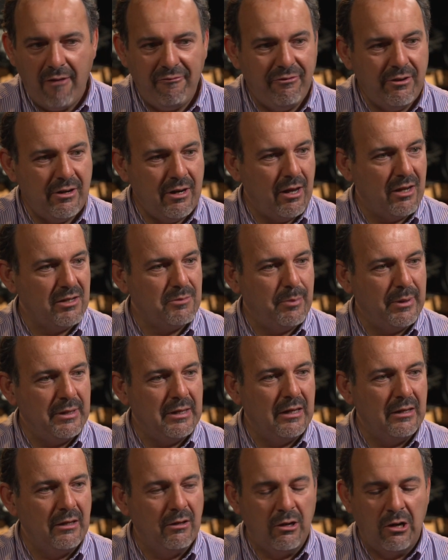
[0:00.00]
video has
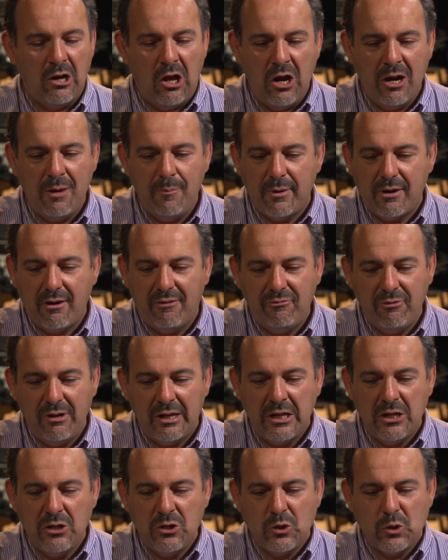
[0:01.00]
been a little long, but I've
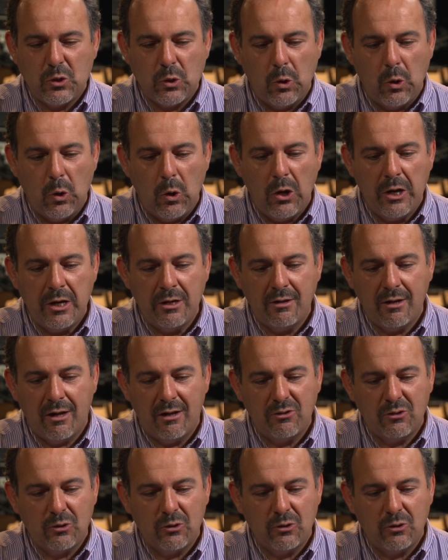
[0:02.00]
really enjoyed